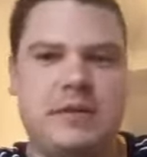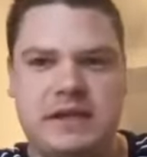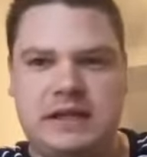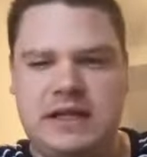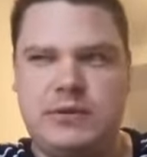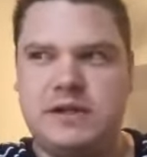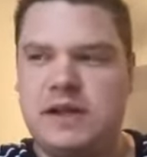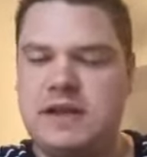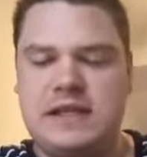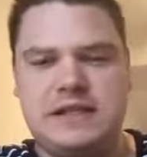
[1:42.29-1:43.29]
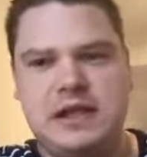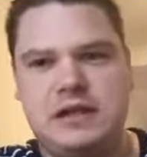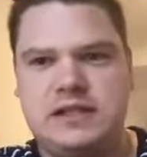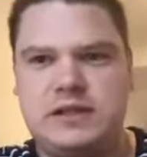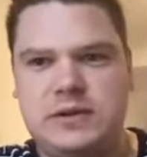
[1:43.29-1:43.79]
I think he's
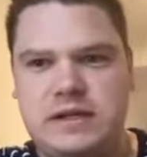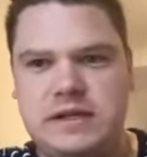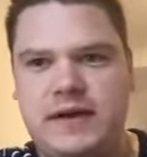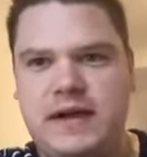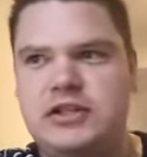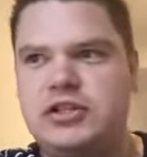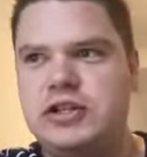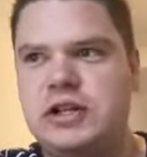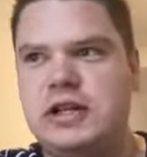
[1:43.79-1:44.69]
32 years of age.